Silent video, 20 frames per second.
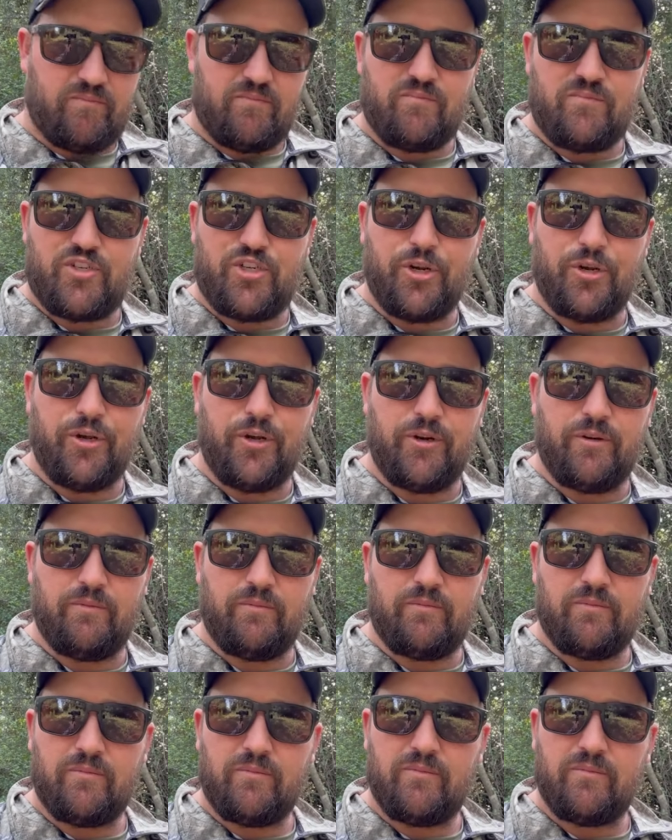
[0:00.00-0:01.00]

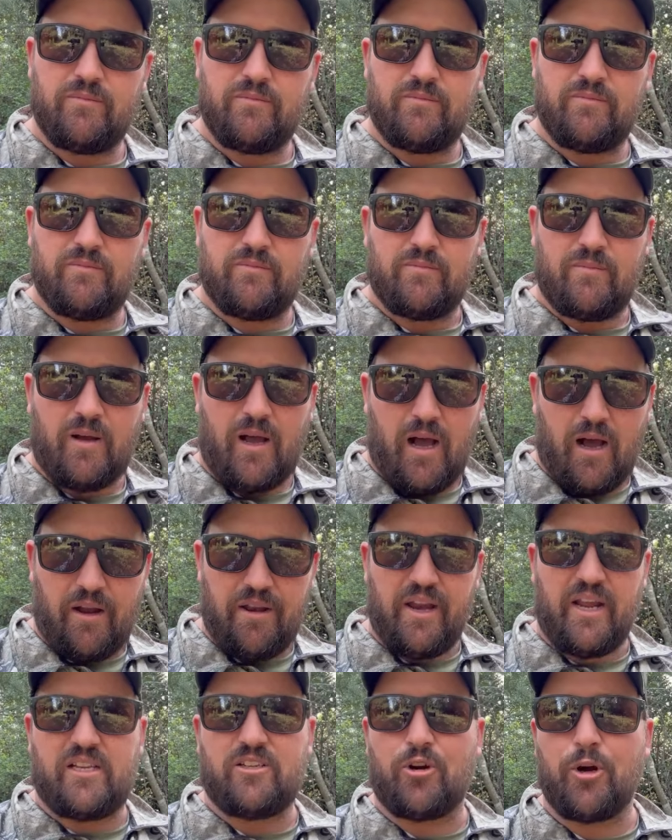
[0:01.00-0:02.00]
June, our
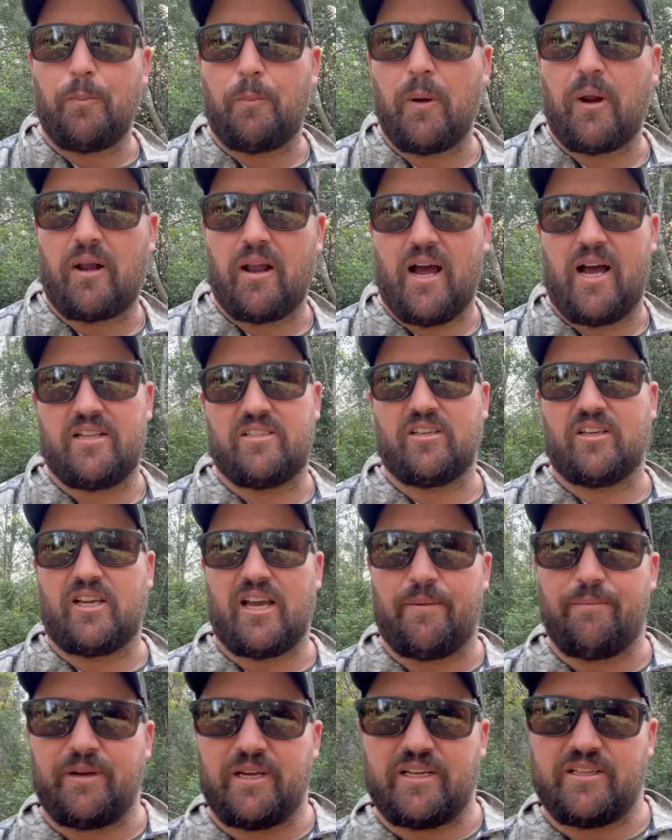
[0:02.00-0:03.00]
next group of clients are
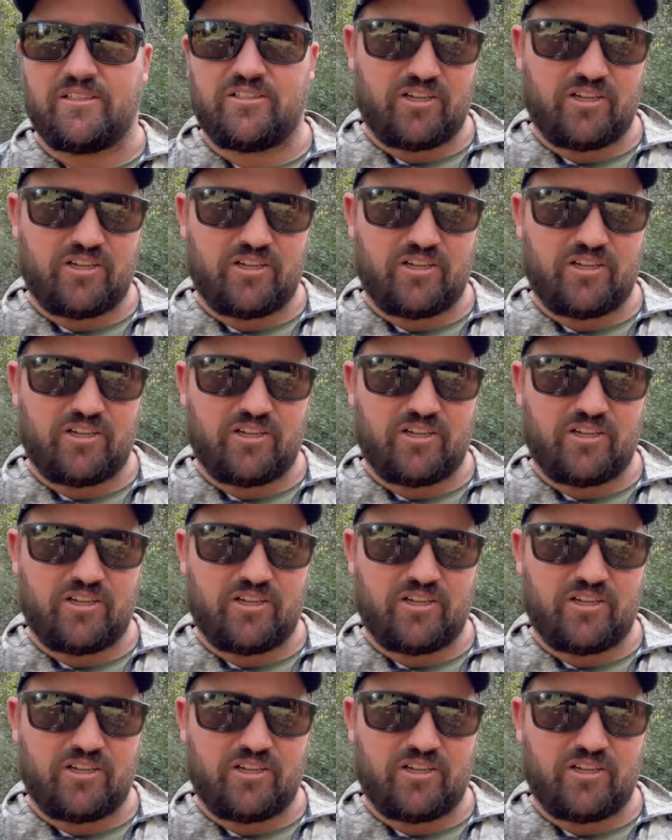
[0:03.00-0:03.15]
coming in.